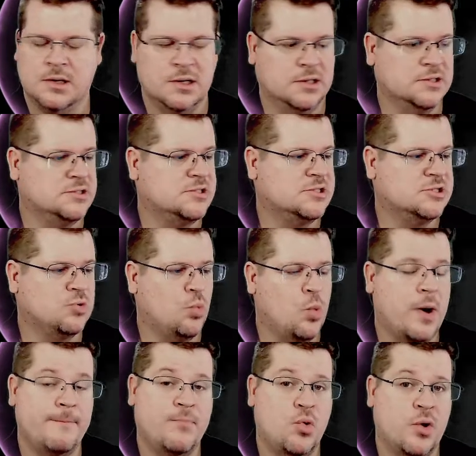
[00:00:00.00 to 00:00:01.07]
This is a
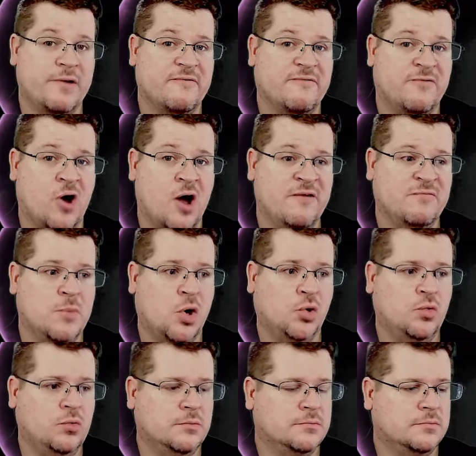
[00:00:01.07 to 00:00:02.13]
1.5
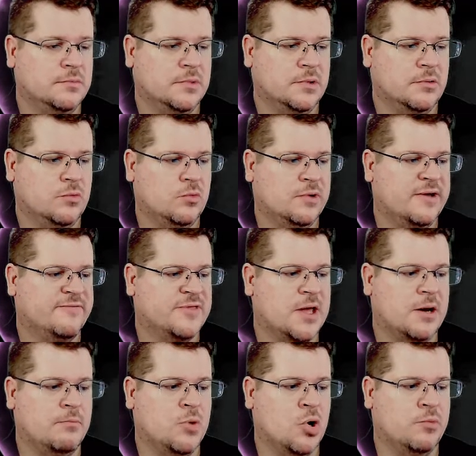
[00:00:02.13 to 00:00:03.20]
model. We'll give that
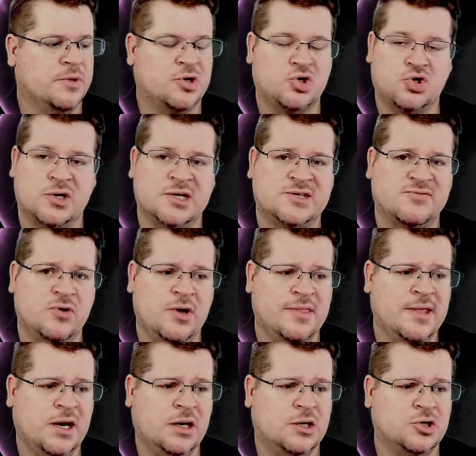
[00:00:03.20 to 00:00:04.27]
a moment to transfer and
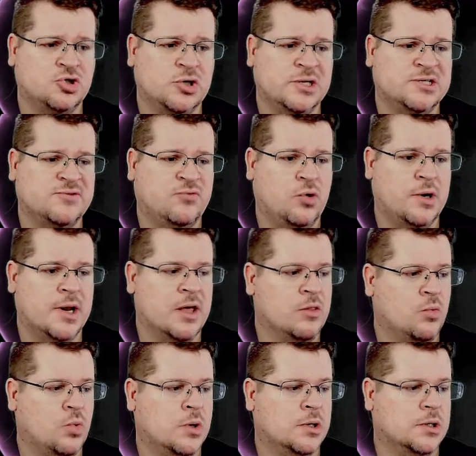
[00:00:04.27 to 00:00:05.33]
then I'm going to transfer another
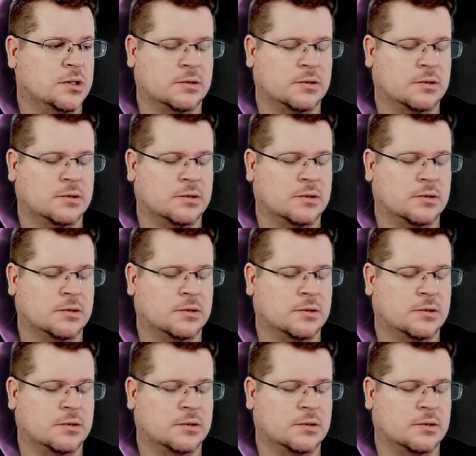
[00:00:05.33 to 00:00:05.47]
one.